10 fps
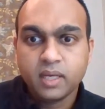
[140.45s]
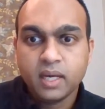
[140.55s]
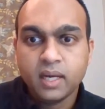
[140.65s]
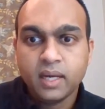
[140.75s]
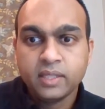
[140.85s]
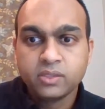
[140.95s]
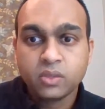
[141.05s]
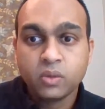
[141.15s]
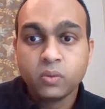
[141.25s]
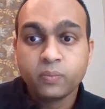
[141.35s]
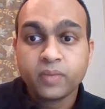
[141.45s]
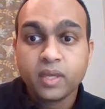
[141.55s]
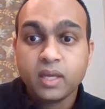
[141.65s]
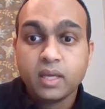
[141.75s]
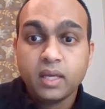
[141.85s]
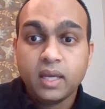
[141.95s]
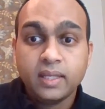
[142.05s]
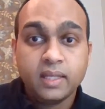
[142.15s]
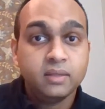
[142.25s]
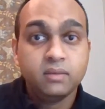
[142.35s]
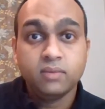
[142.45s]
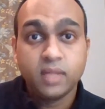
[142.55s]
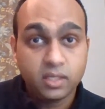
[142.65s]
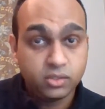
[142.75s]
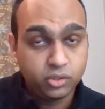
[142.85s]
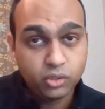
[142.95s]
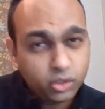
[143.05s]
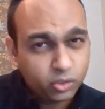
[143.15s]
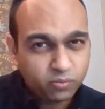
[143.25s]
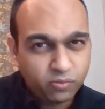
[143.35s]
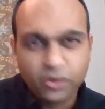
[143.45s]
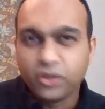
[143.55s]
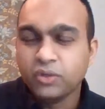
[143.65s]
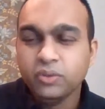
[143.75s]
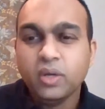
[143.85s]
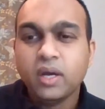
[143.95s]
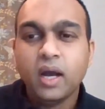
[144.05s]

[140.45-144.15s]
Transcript: Uh, and so and then there is YouTube for you,